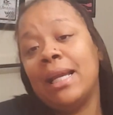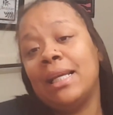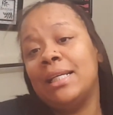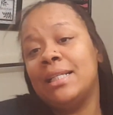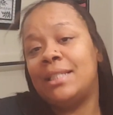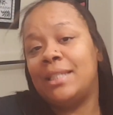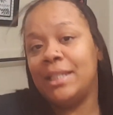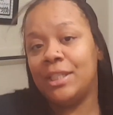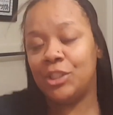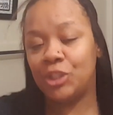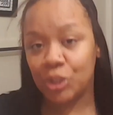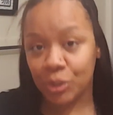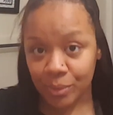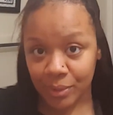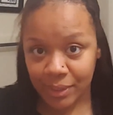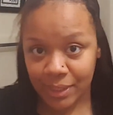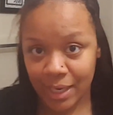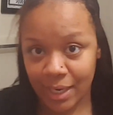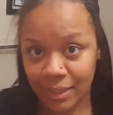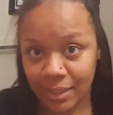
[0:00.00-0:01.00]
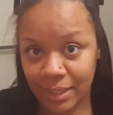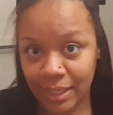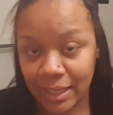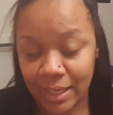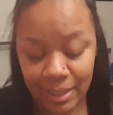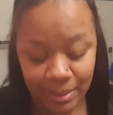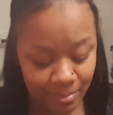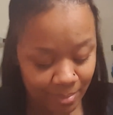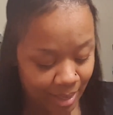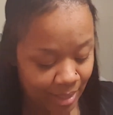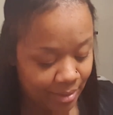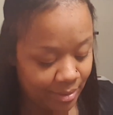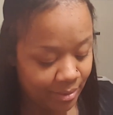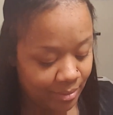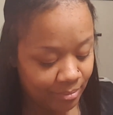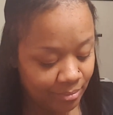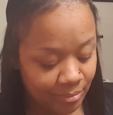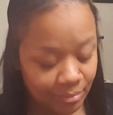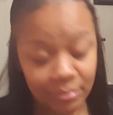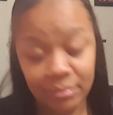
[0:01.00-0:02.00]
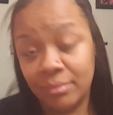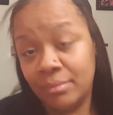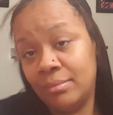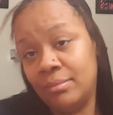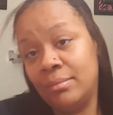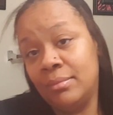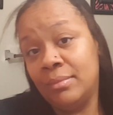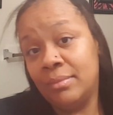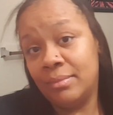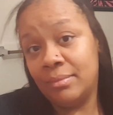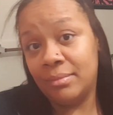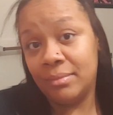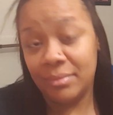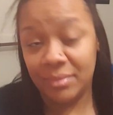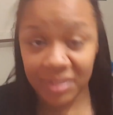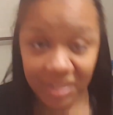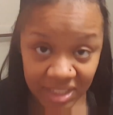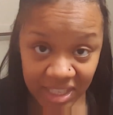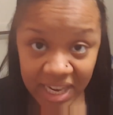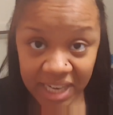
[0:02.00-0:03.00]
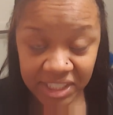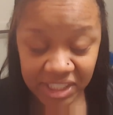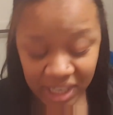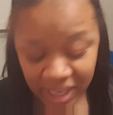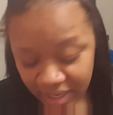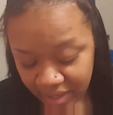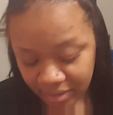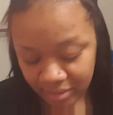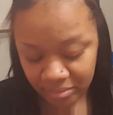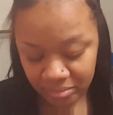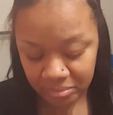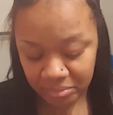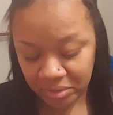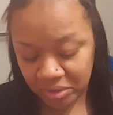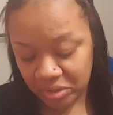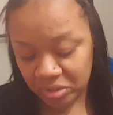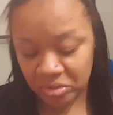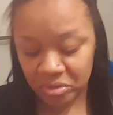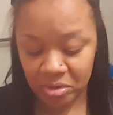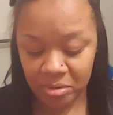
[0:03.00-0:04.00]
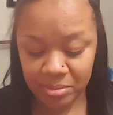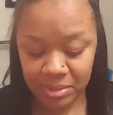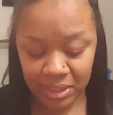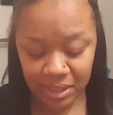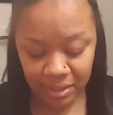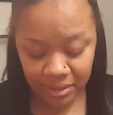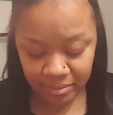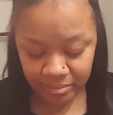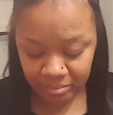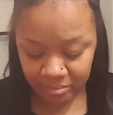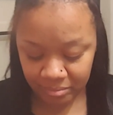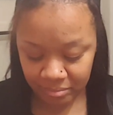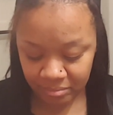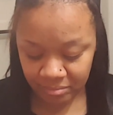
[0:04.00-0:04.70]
I could teach you a technique in makeup / hair. You know what I'm saying?